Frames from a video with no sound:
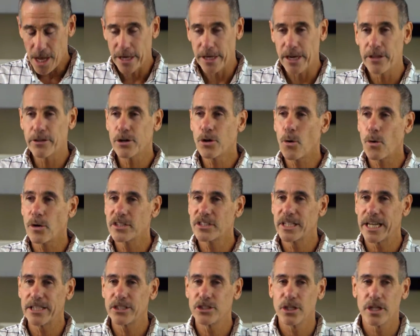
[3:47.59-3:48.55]
Another
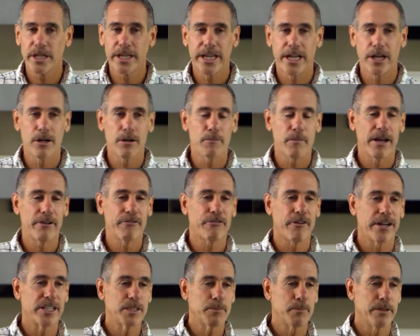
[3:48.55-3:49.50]
course I took here in my
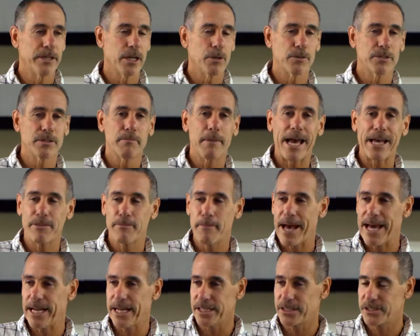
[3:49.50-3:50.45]
freshman year was
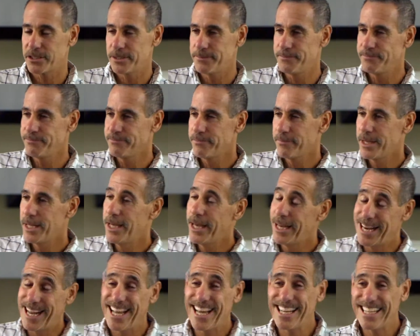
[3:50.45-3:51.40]
mathematics.
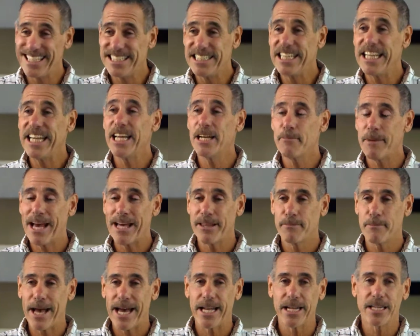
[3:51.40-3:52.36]
I got a D in
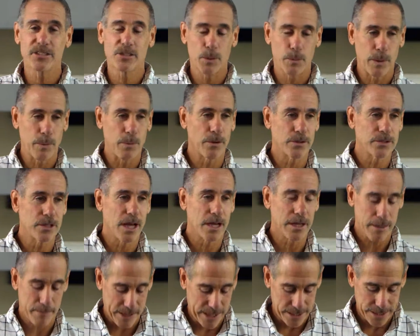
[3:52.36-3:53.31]
mathematics, so we won't
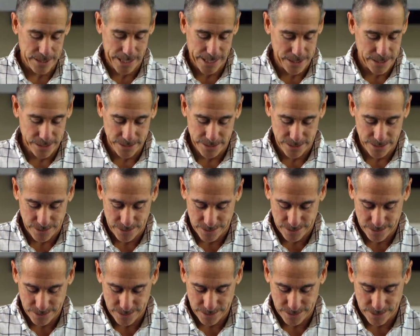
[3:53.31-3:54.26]
talk about that.
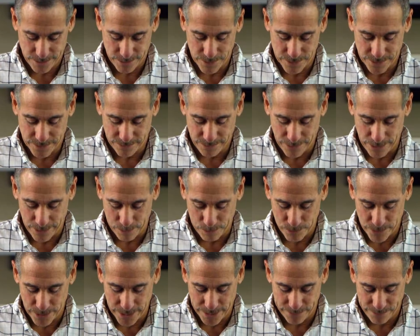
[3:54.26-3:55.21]
That wasn't
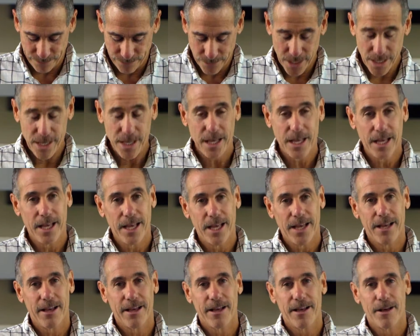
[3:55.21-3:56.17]
very pretty.
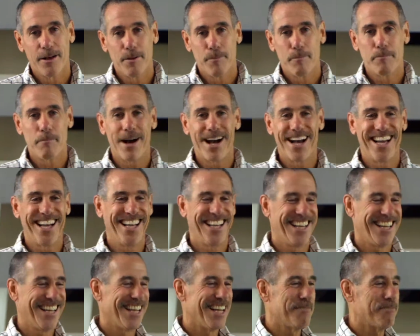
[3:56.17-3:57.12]
My
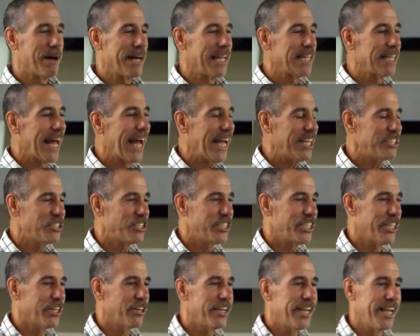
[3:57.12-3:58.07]

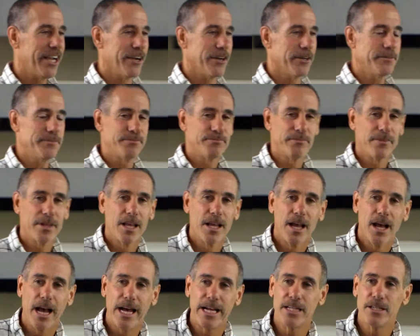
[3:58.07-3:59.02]
last year here,
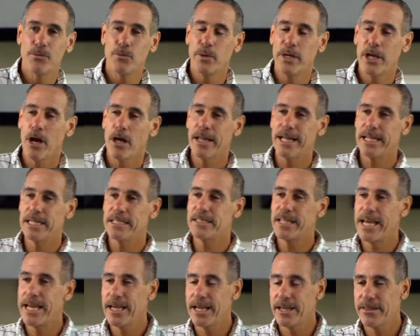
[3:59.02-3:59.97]
we all had to
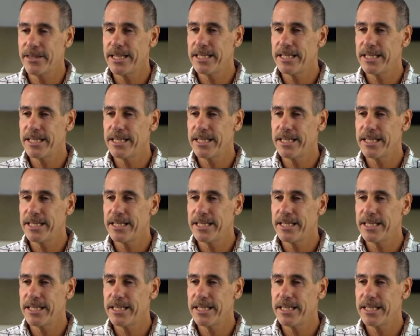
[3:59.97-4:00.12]
take, I